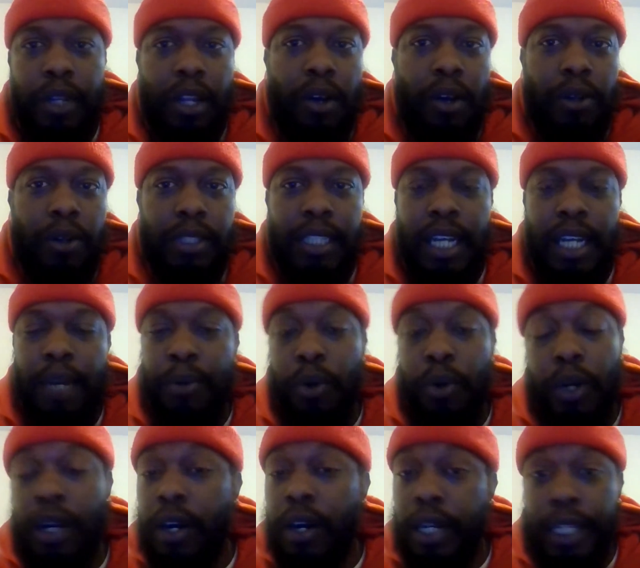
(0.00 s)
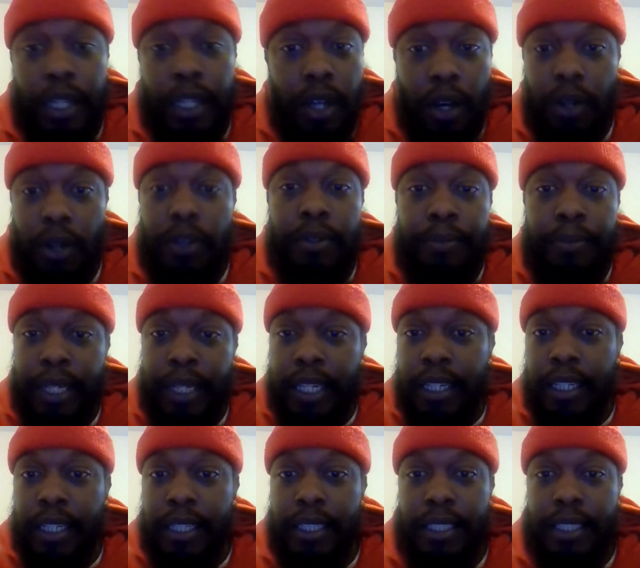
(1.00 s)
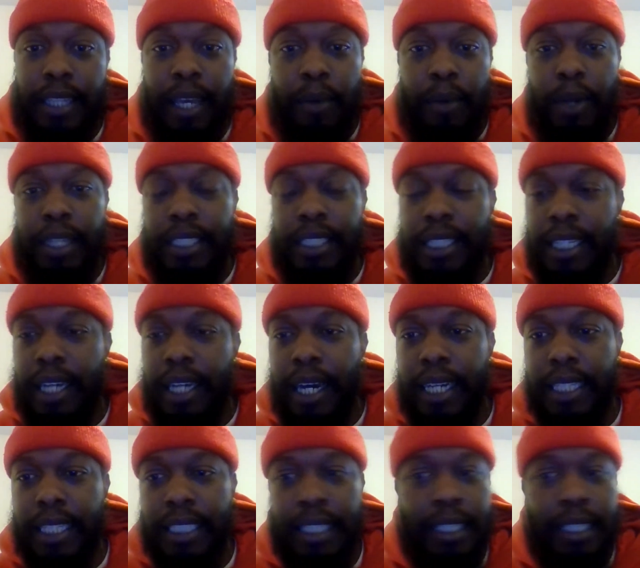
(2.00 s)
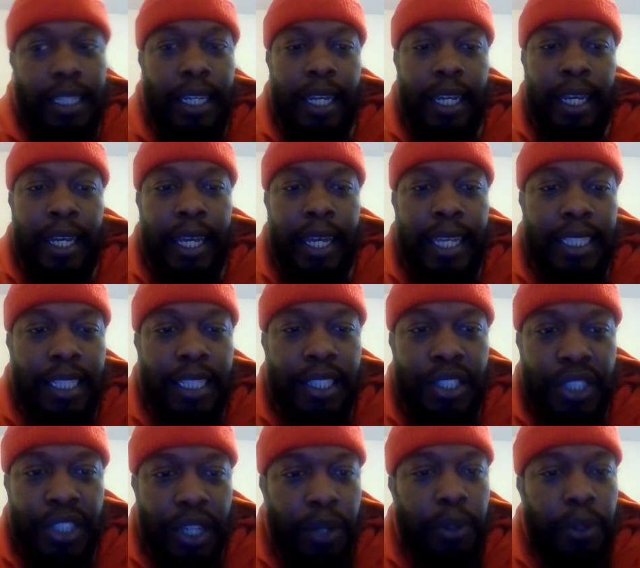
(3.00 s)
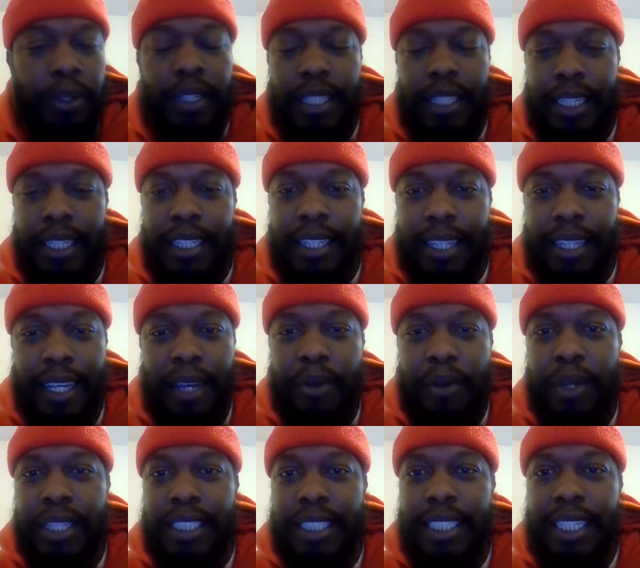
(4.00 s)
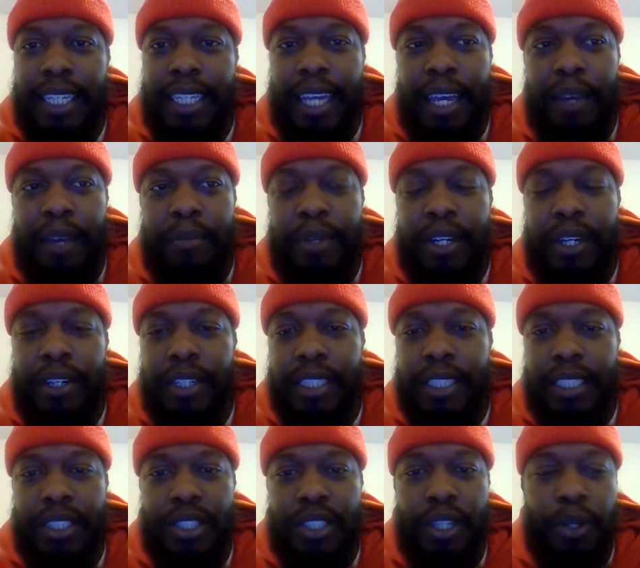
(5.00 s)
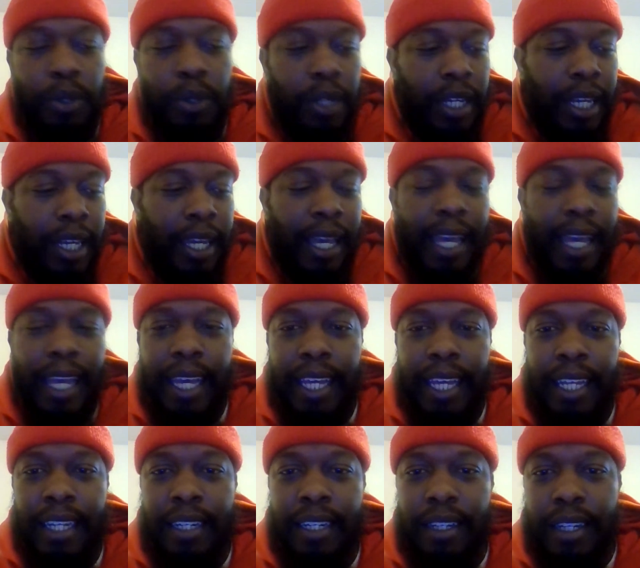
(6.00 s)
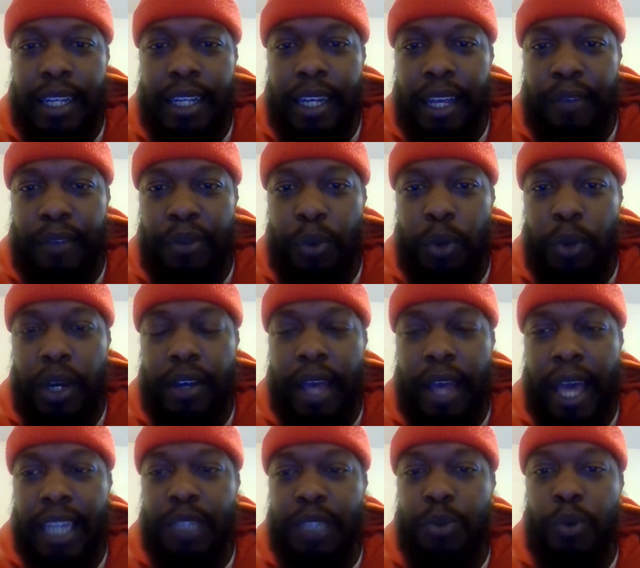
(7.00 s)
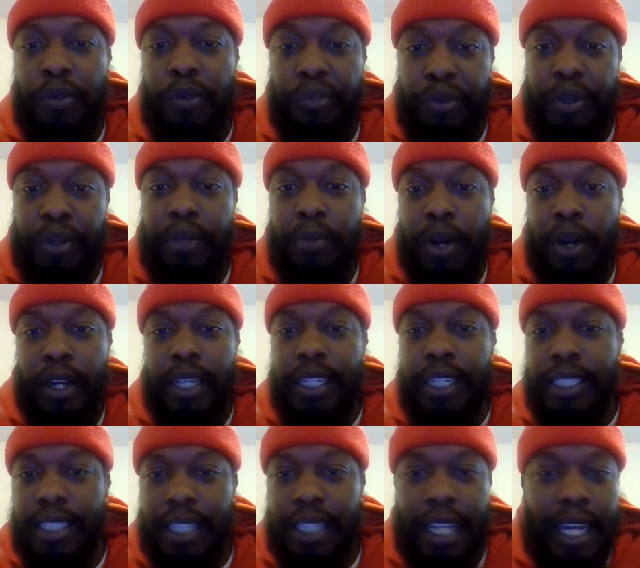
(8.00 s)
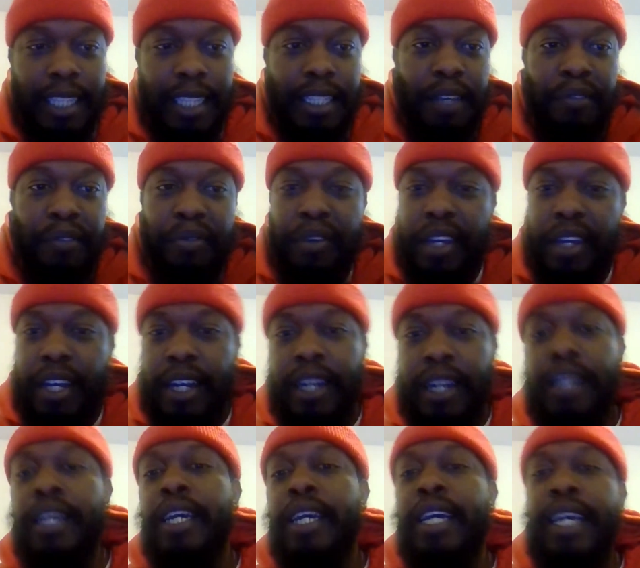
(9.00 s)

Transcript: a long time or caught at all, because KYC honestly is a joke. The KYC AML is a joke. And if you want actual free markets, laissez-faire